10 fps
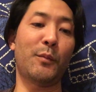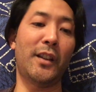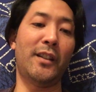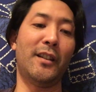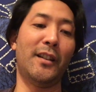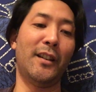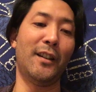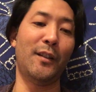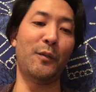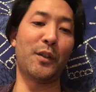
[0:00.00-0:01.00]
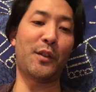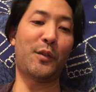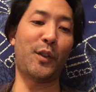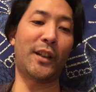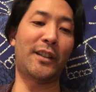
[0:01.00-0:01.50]
I mean,
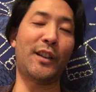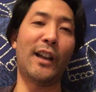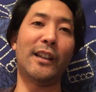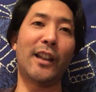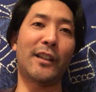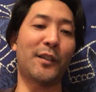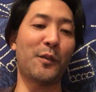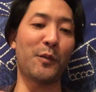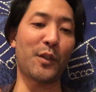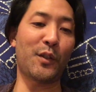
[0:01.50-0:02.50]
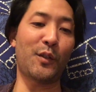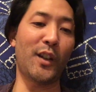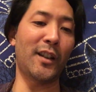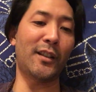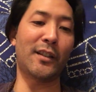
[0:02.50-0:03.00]
restrict likes to
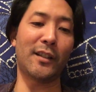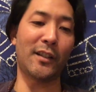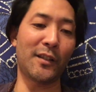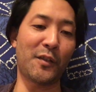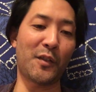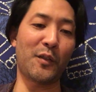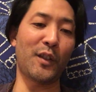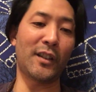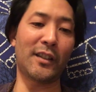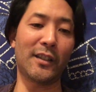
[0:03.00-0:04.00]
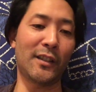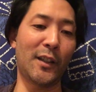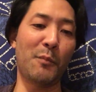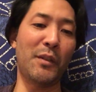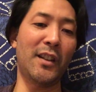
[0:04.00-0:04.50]
restrict, constrict,
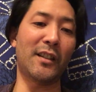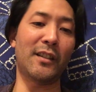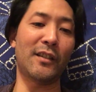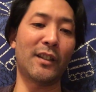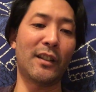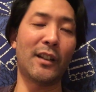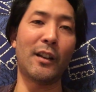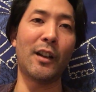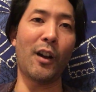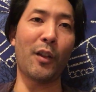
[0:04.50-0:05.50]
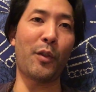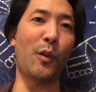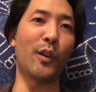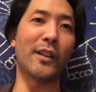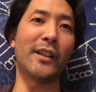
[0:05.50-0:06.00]
limit,
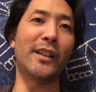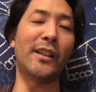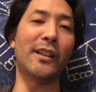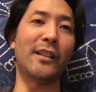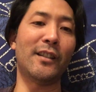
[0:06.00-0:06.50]
authority,